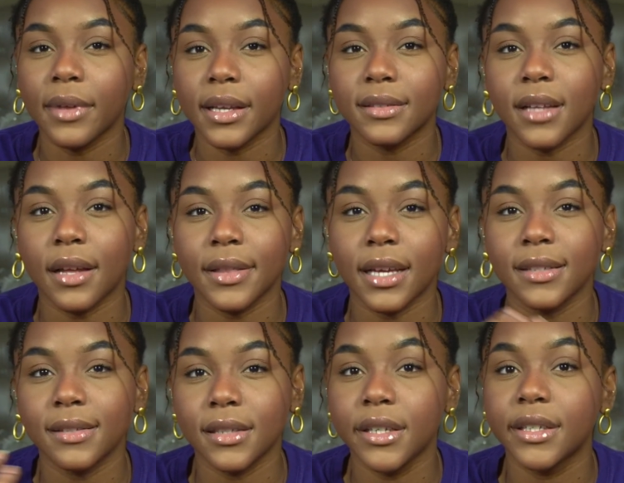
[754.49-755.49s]
Like it's not that
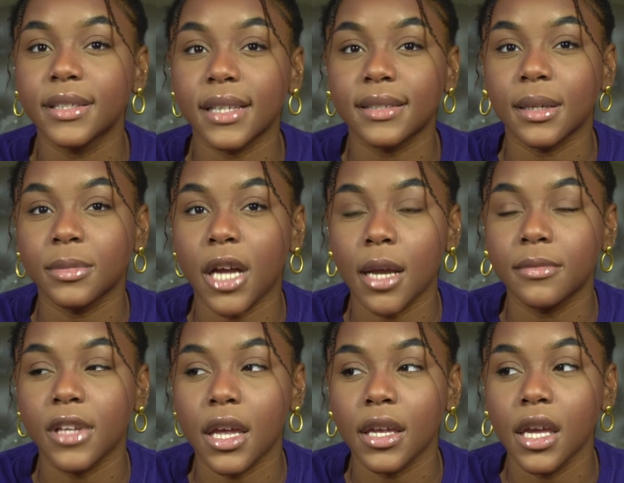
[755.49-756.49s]
serious. Like
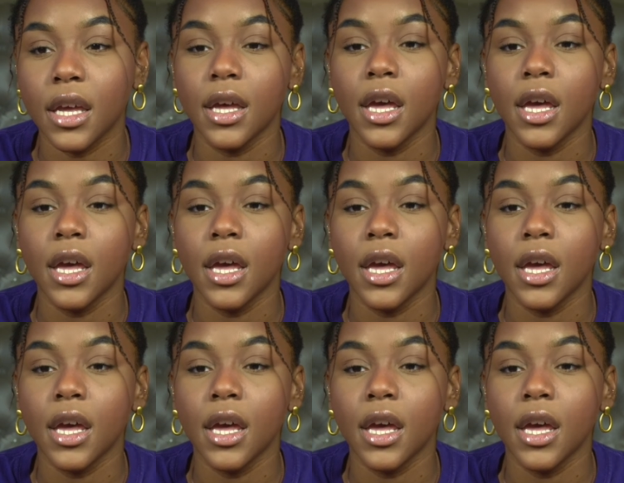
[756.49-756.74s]
sometimes like